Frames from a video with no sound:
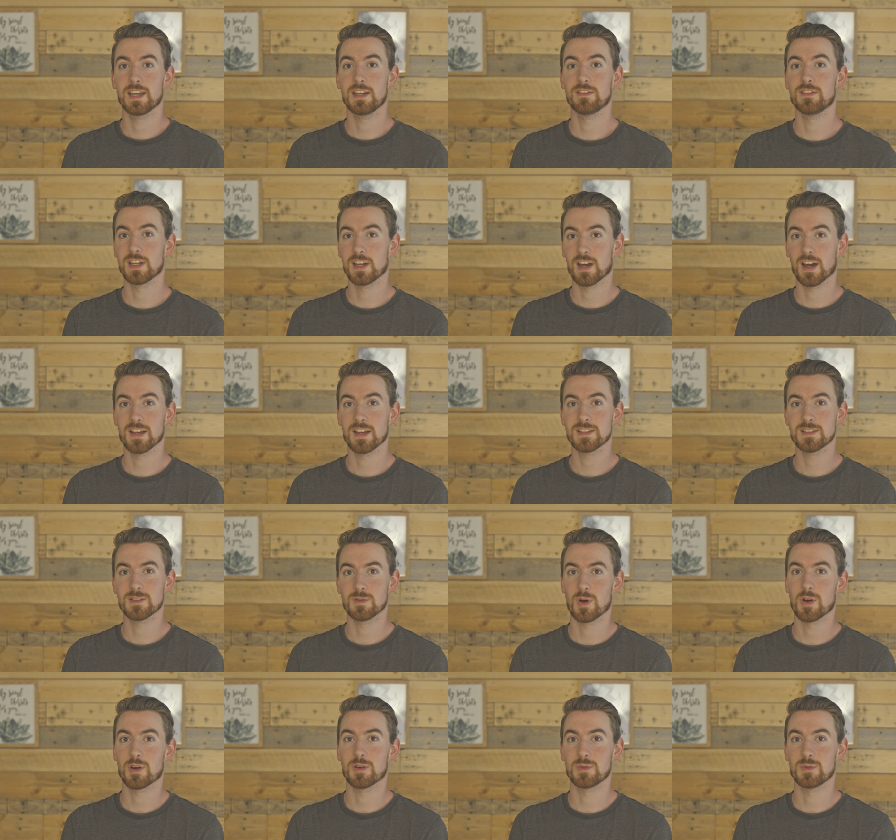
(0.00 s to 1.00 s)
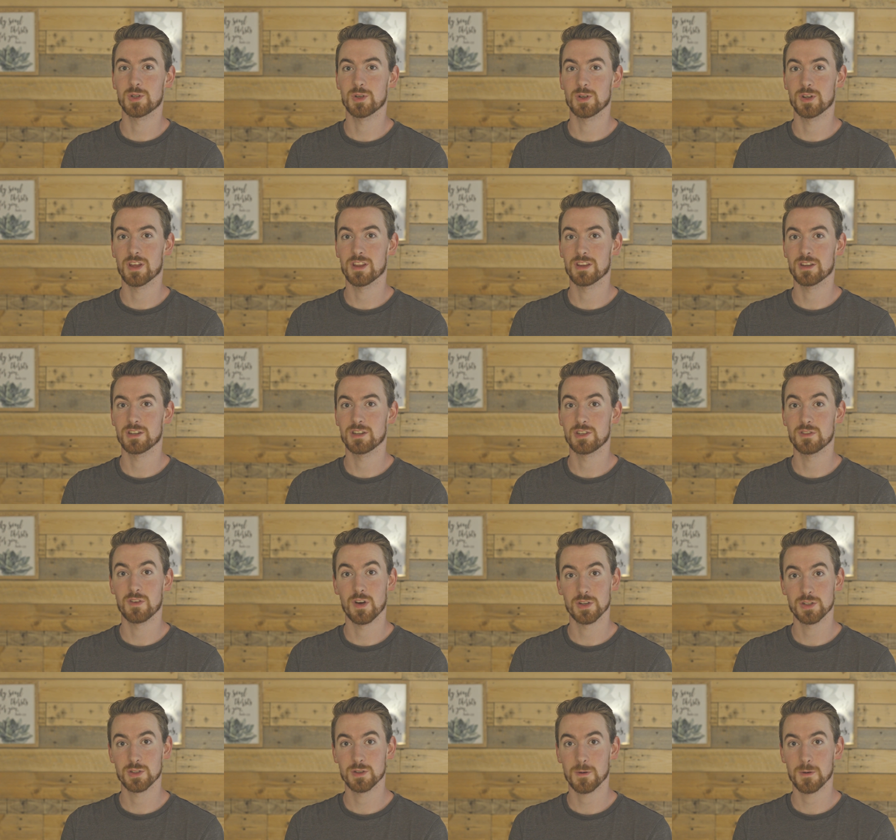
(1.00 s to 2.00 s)
evening, guys. Welcome to another
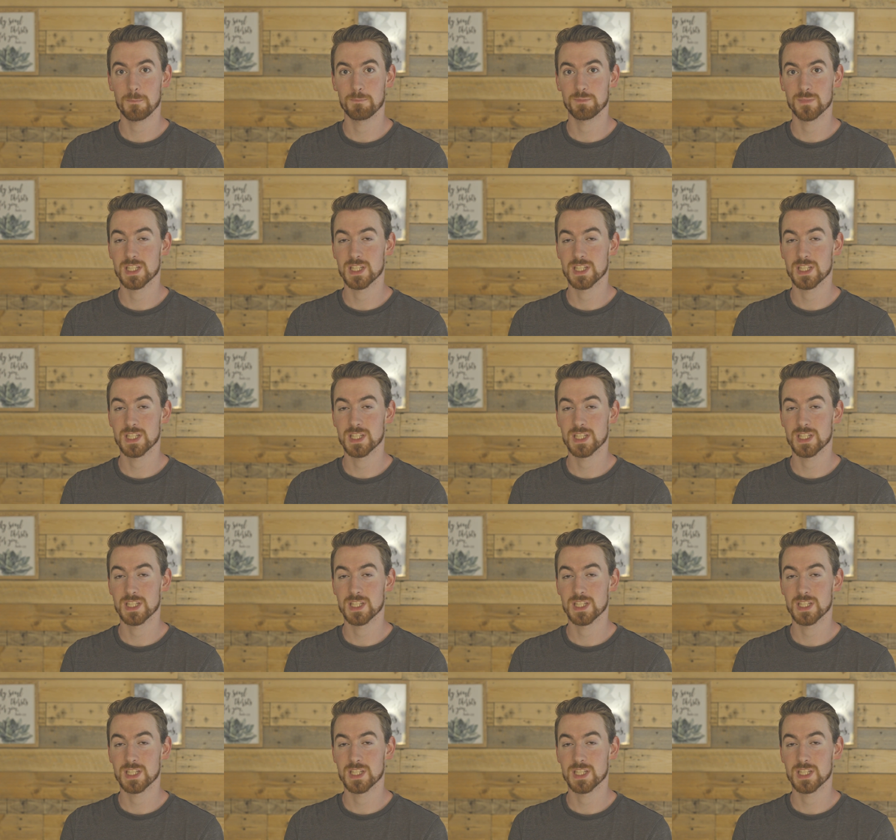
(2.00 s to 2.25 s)
devotional.